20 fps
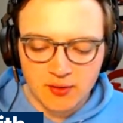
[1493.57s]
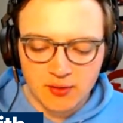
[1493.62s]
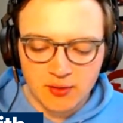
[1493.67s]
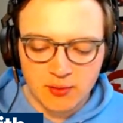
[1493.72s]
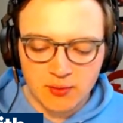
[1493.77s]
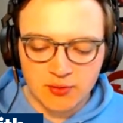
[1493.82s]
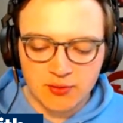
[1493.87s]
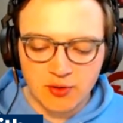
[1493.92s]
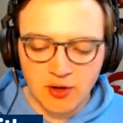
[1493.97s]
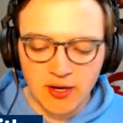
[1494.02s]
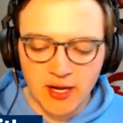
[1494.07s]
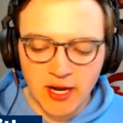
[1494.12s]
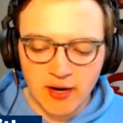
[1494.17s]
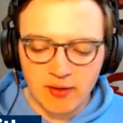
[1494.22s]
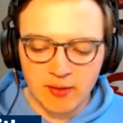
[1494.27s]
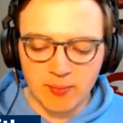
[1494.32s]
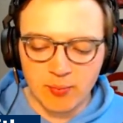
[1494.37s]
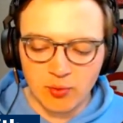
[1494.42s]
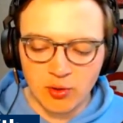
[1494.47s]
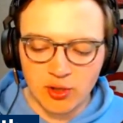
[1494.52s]
you saw
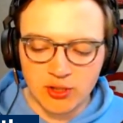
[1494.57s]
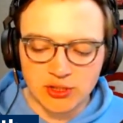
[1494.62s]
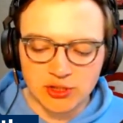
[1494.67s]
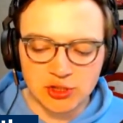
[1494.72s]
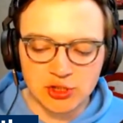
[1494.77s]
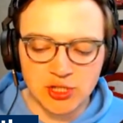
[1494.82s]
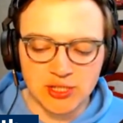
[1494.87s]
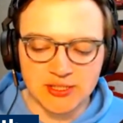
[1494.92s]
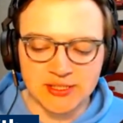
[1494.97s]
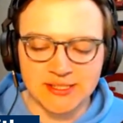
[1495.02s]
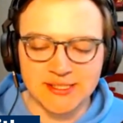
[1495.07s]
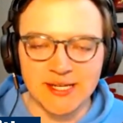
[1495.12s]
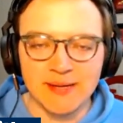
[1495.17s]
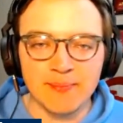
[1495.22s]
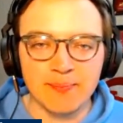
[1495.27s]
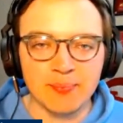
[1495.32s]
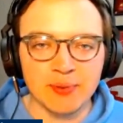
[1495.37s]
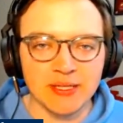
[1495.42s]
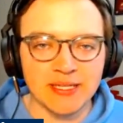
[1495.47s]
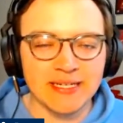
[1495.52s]
Aaron Brooks just
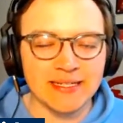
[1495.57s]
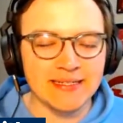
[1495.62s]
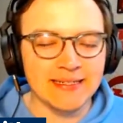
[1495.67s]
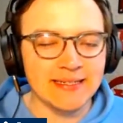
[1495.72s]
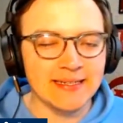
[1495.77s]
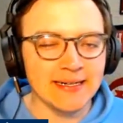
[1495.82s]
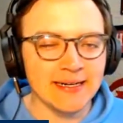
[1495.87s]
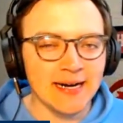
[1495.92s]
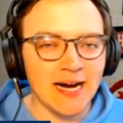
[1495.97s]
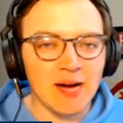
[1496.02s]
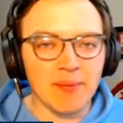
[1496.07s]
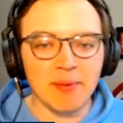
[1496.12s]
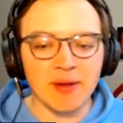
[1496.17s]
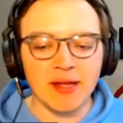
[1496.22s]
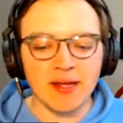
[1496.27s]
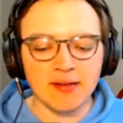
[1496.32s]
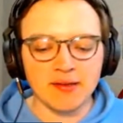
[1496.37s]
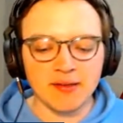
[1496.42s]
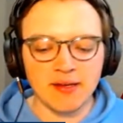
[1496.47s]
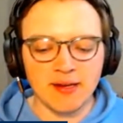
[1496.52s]
simply
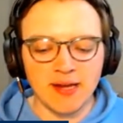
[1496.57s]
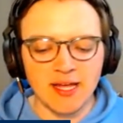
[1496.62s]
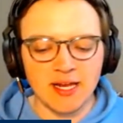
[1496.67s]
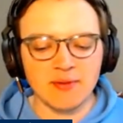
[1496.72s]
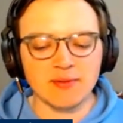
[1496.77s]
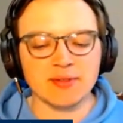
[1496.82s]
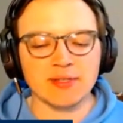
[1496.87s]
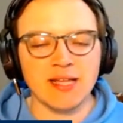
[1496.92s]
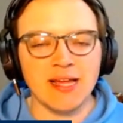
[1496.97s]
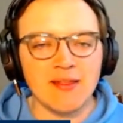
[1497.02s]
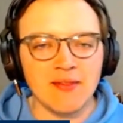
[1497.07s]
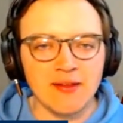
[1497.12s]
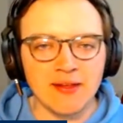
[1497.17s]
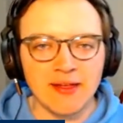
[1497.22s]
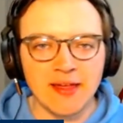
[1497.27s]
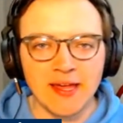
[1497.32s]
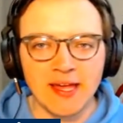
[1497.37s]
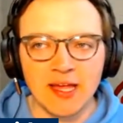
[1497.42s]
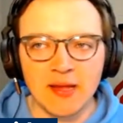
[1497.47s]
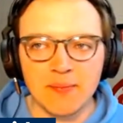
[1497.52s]
dominate. Again, it was late in the
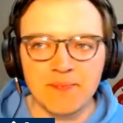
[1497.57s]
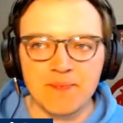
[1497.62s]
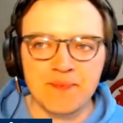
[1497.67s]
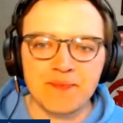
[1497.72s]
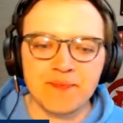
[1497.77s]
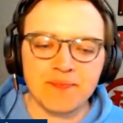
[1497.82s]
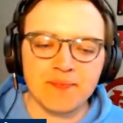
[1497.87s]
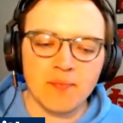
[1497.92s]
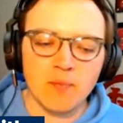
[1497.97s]
game.